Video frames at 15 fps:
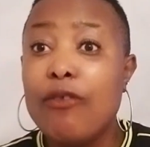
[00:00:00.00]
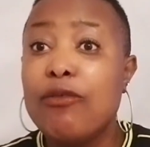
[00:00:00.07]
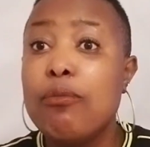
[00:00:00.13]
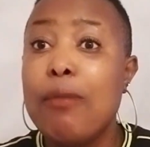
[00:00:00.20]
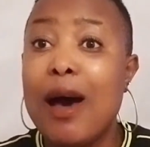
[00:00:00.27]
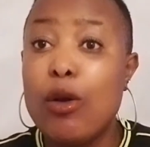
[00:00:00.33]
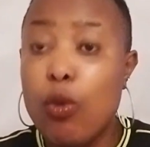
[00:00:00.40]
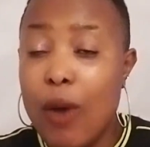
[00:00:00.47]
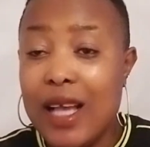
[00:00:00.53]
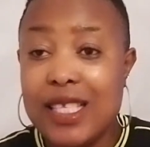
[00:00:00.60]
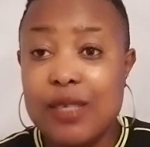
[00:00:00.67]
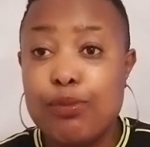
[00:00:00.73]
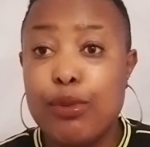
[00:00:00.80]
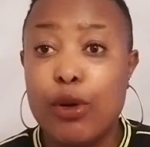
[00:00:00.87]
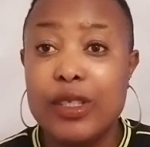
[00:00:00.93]

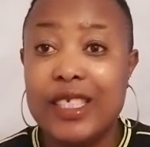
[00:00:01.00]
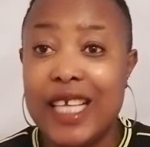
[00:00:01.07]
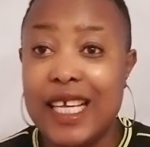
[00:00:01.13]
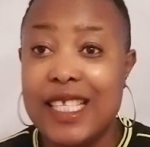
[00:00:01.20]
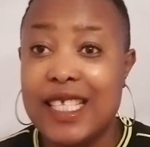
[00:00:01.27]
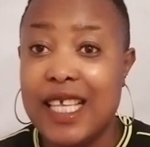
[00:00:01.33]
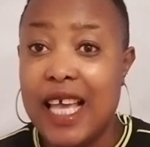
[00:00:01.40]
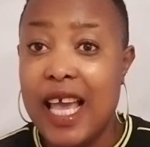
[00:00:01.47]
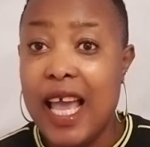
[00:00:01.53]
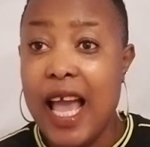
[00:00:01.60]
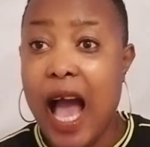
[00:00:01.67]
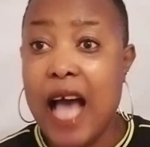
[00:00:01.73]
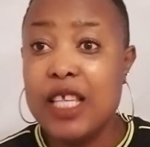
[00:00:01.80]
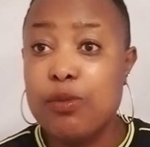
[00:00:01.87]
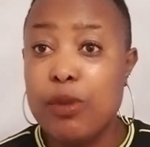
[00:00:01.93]
Marwa's project
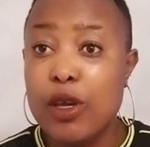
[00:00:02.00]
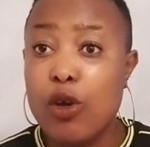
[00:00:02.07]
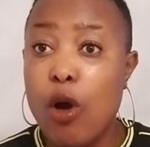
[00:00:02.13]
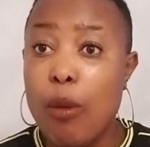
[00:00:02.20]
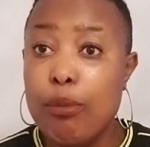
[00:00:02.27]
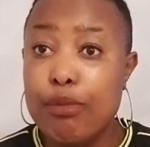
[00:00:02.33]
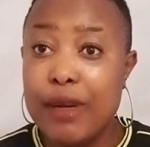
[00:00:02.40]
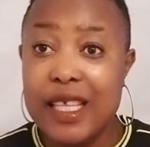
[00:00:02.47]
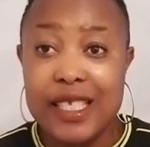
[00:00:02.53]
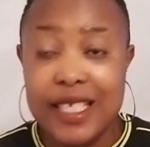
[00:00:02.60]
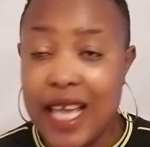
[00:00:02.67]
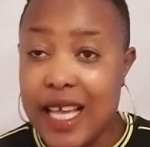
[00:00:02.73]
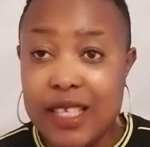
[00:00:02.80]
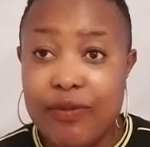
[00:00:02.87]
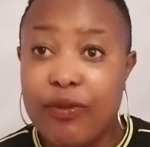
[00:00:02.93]
has been
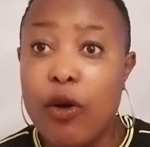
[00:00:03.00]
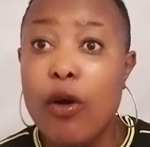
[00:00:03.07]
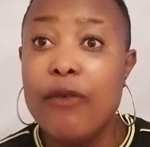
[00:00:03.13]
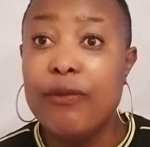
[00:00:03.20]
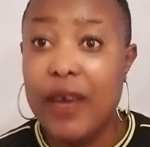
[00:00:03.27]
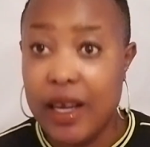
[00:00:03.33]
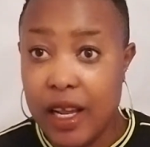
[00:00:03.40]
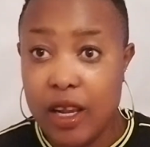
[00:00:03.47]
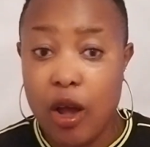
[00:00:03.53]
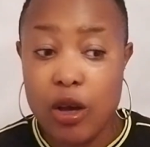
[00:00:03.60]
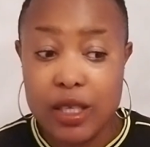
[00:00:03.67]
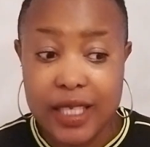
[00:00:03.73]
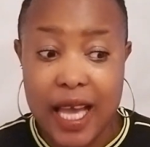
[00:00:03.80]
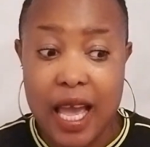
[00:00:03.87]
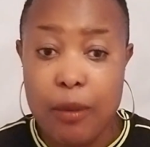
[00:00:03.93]
completed for a very
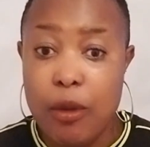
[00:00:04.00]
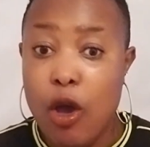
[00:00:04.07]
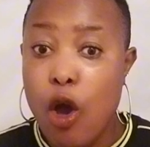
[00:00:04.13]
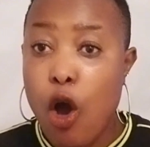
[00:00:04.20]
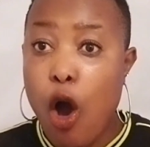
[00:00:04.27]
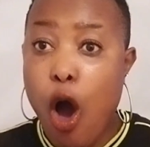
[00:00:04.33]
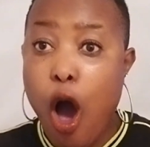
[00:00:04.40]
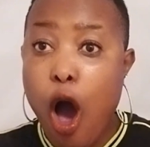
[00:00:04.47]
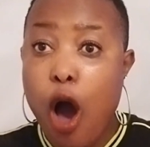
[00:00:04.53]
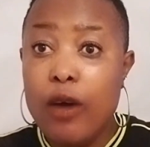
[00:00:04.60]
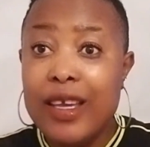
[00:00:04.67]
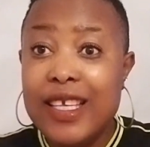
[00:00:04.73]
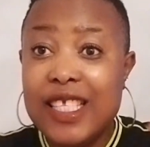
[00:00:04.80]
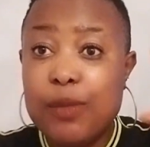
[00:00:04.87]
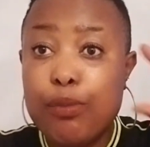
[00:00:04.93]
long time.
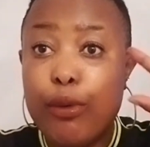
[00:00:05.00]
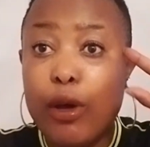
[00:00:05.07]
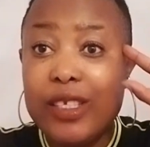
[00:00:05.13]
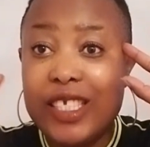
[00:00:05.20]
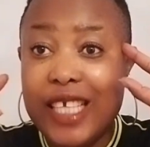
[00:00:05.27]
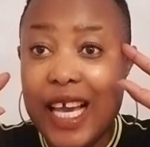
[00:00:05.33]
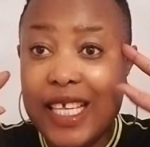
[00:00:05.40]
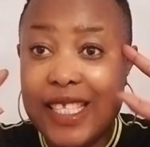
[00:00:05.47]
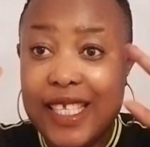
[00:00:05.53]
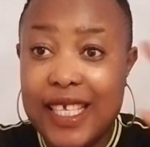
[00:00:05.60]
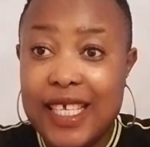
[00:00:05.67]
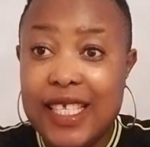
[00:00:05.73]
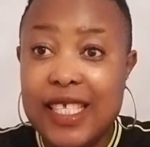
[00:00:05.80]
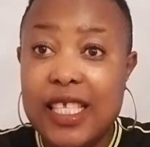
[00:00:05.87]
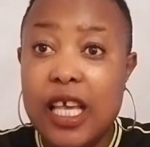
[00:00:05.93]
All his project
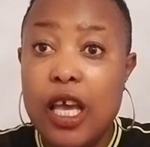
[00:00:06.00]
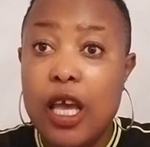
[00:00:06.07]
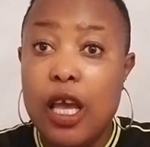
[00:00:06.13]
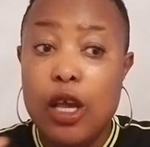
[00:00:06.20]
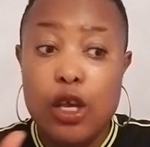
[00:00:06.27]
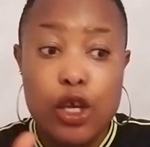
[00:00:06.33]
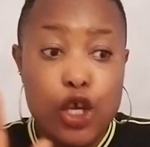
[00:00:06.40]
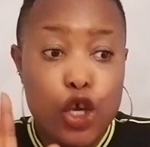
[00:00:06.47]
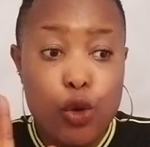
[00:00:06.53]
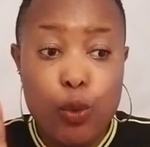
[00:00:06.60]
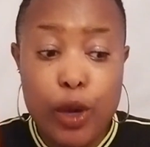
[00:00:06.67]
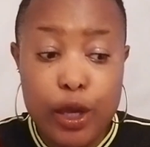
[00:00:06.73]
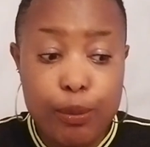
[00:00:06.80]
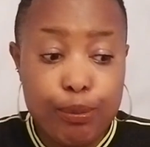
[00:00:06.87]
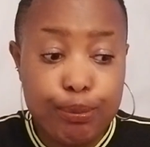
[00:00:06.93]
is, he
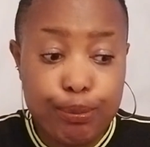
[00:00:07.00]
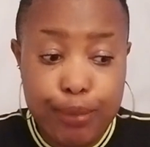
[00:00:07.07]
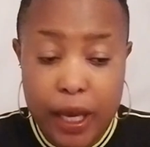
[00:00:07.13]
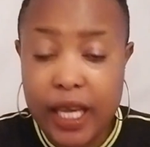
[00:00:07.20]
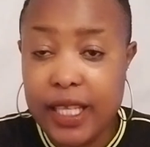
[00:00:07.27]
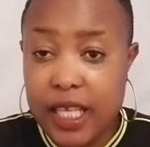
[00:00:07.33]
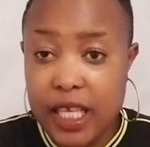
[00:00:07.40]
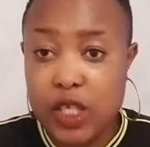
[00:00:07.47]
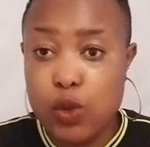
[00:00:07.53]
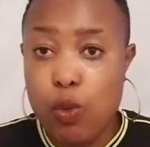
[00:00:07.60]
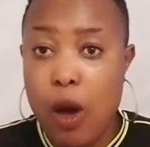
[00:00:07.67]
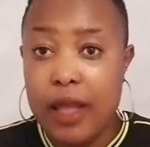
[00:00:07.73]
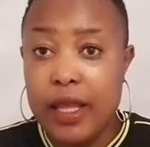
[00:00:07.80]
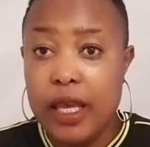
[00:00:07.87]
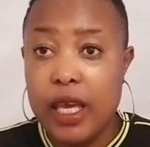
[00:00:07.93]
will pick this
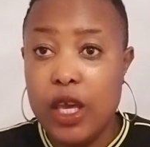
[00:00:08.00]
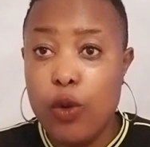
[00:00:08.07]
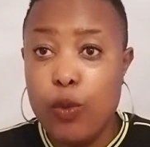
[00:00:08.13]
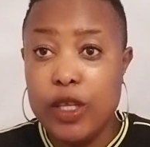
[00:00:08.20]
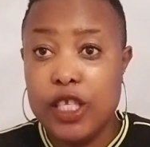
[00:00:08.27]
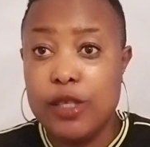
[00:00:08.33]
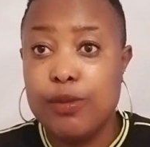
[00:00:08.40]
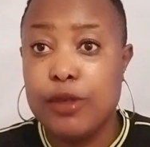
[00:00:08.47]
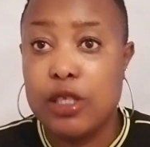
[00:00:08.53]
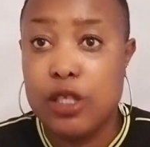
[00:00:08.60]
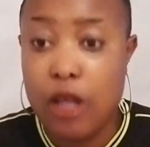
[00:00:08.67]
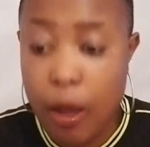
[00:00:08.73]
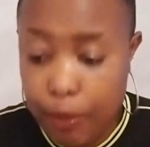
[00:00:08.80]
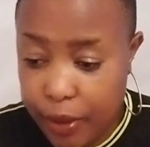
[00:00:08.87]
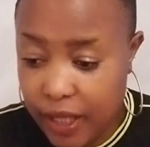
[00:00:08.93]
one, he will
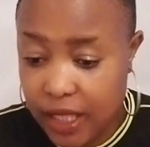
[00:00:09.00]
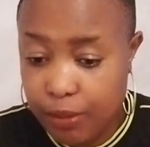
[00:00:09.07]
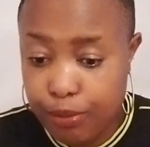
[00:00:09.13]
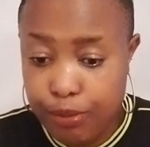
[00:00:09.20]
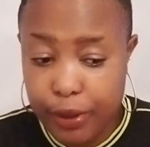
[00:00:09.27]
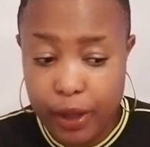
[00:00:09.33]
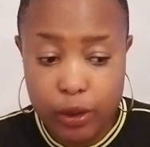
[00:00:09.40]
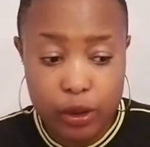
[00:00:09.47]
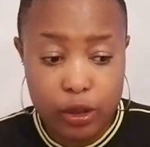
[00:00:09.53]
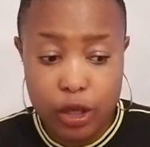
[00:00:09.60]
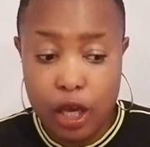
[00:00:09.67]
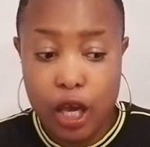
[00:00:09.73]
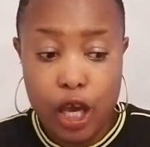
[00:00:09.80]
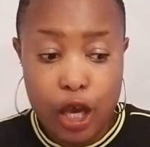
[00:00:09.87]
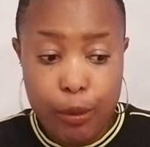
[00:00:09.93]
stop it,
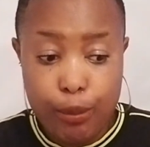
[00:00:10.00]
build